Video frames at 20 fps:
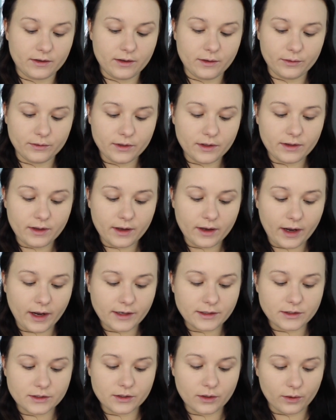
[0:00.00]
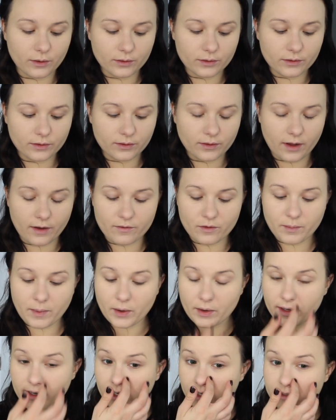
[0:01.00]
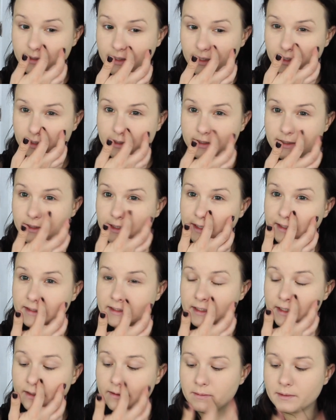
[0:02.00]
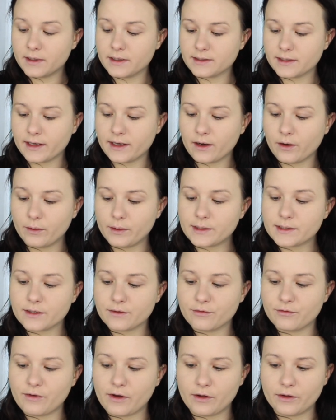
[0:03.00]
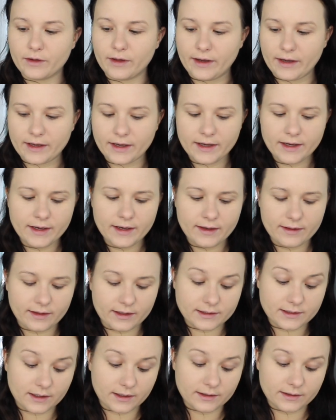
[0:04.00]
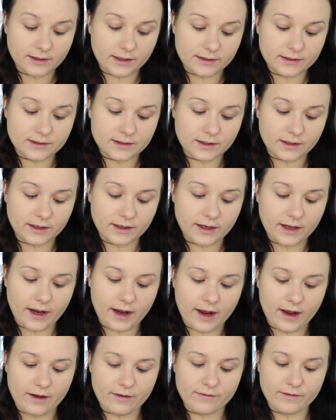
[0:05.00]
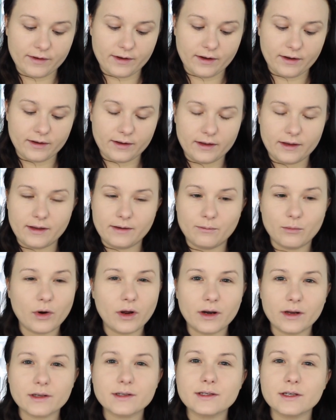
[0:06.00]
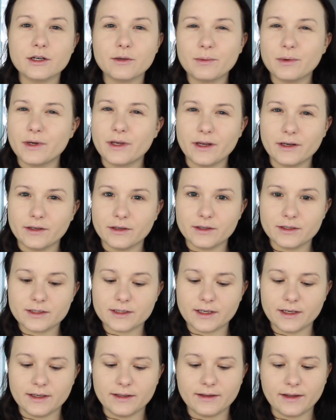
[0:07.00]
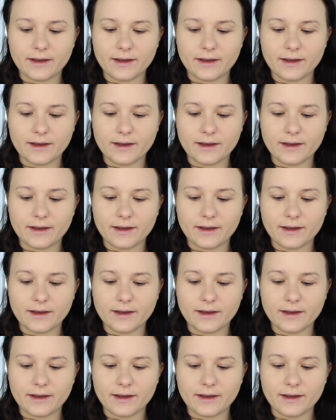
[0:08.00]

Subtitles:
The only thing I don't love about it is that it's scented, because I always have felt like that's unnecessary to have in products that you're putting on your skin.